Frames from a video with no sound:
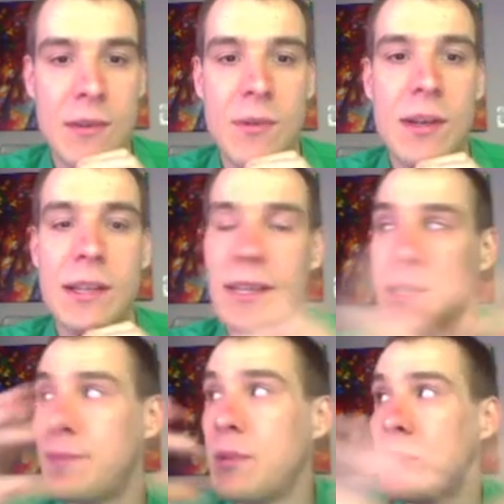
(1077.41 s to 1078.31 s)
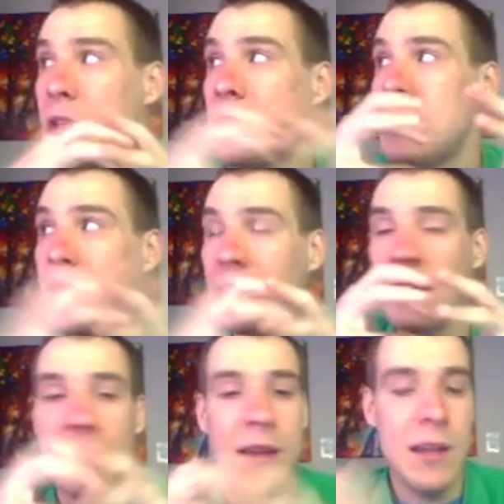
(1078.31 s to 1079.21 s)
oil gets pushed into these
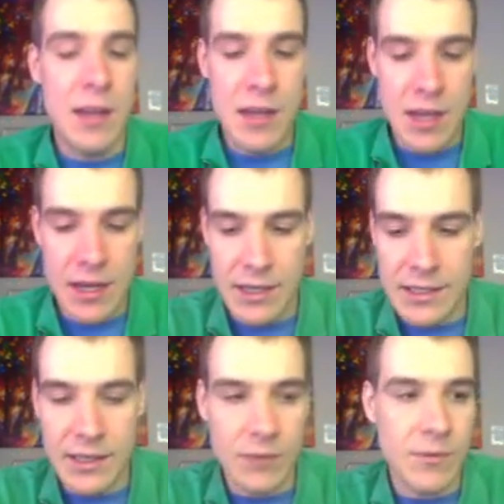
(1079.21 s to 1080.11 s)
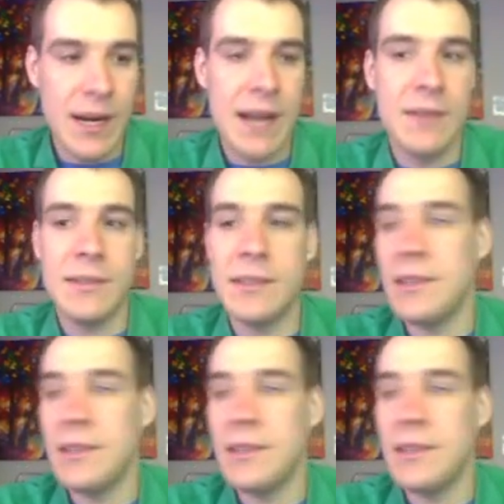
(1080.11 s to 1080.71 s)
little rounds.